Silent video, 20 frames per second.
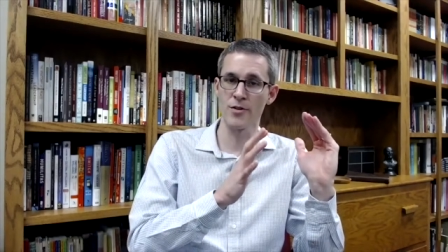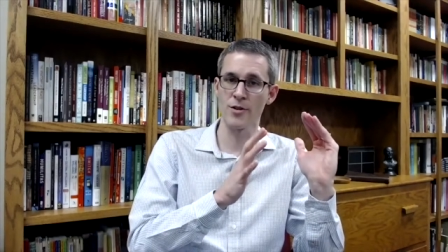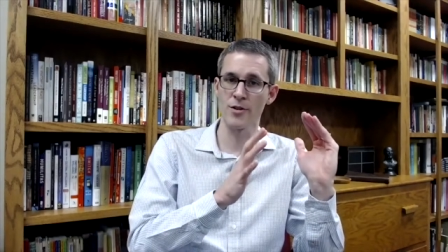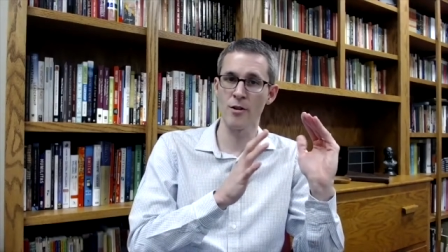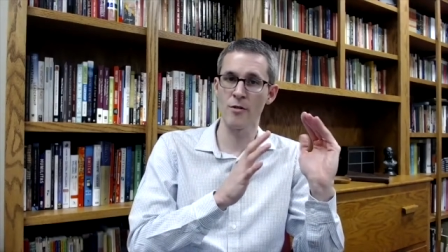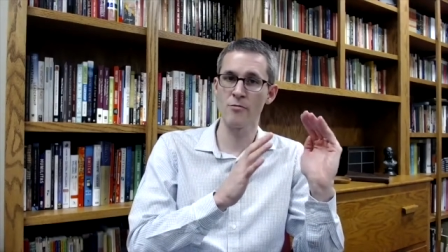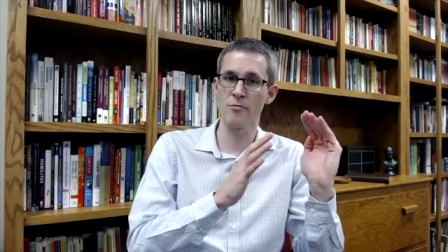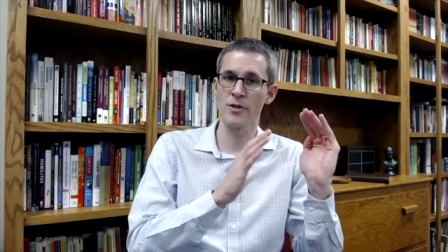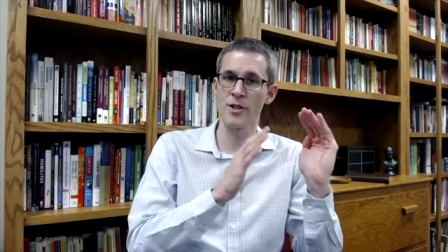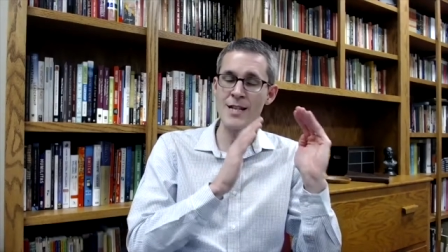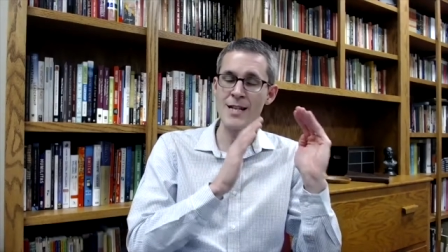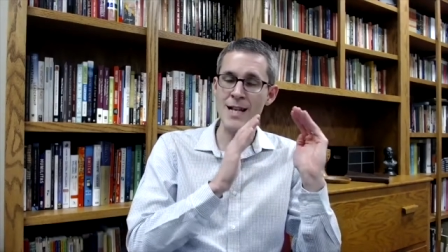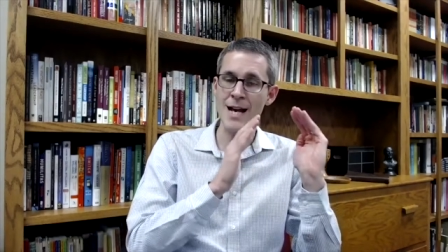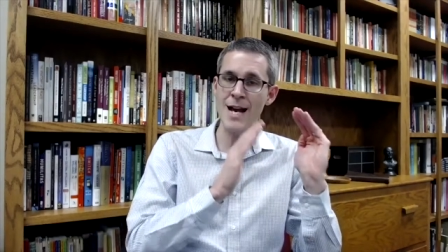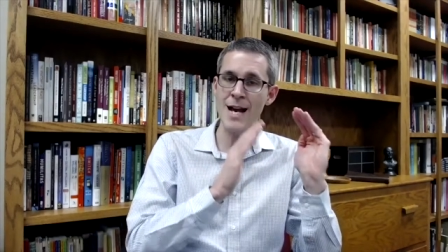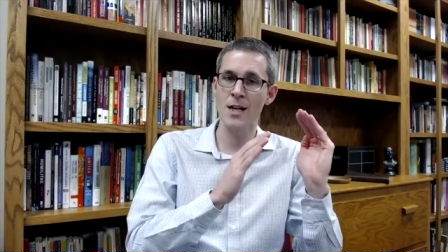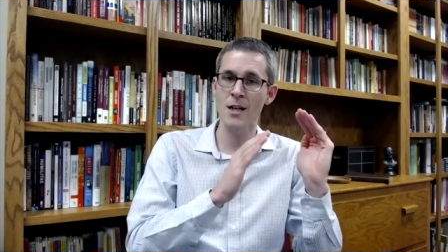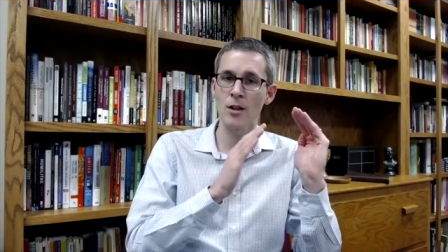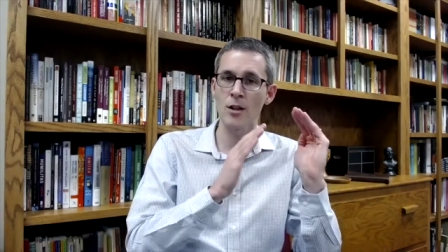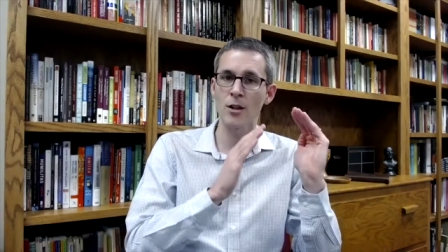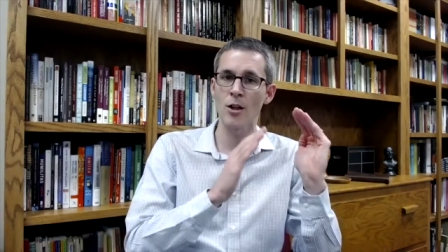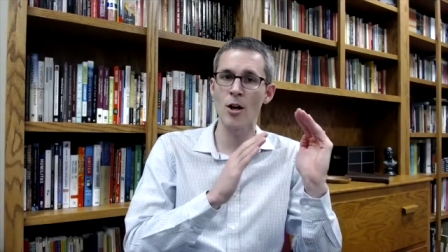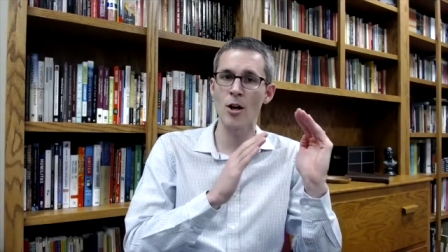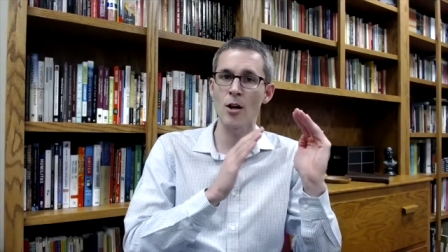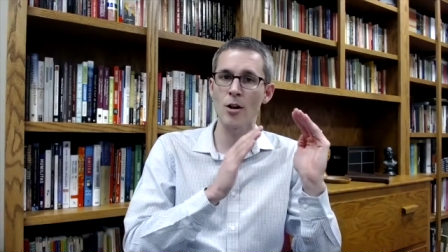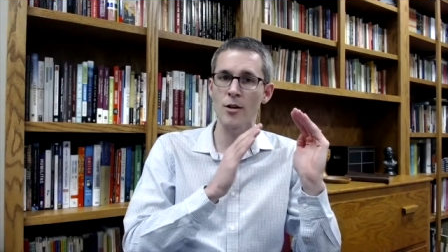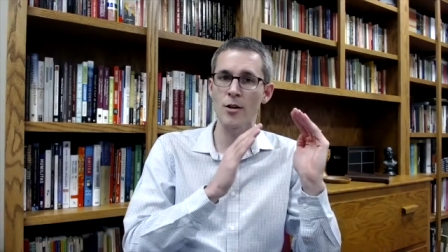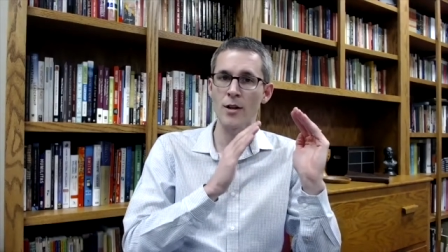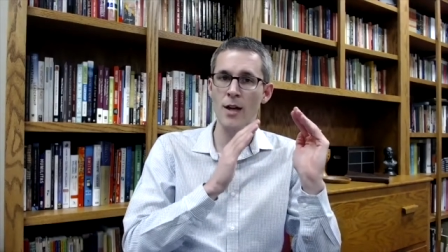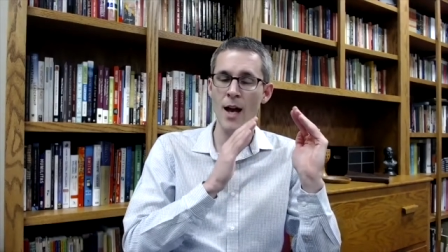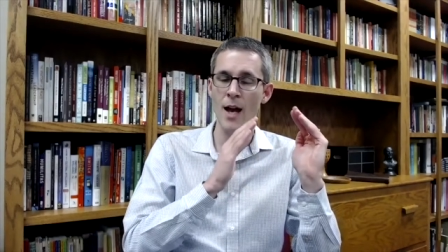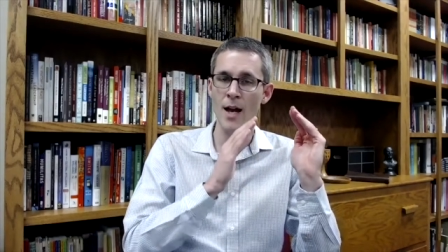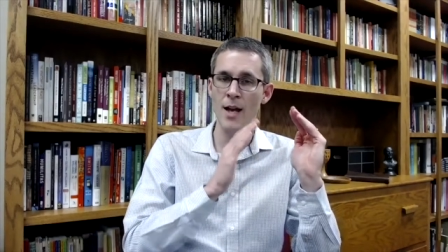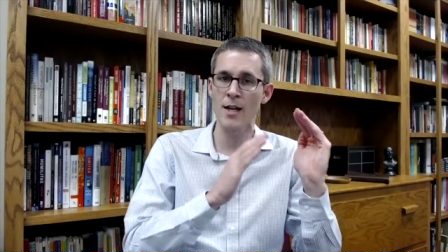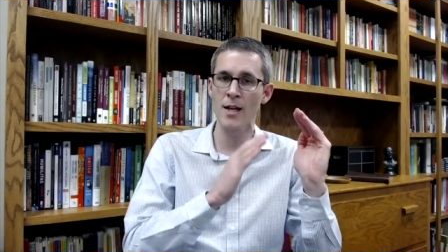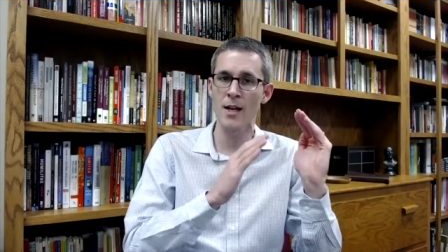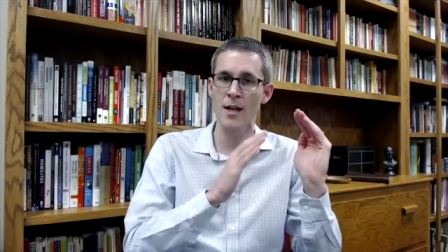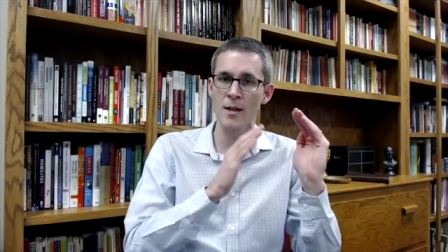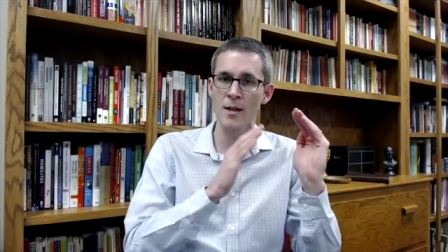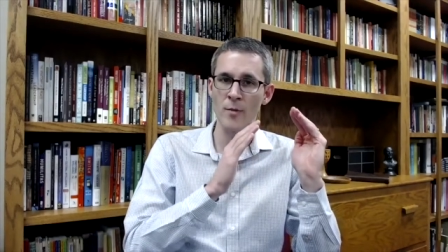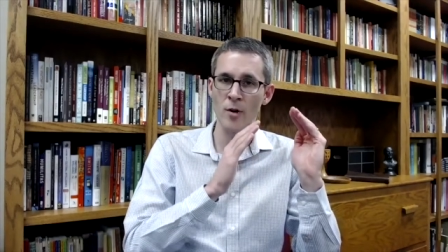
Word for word: So the nine o'clock a.m.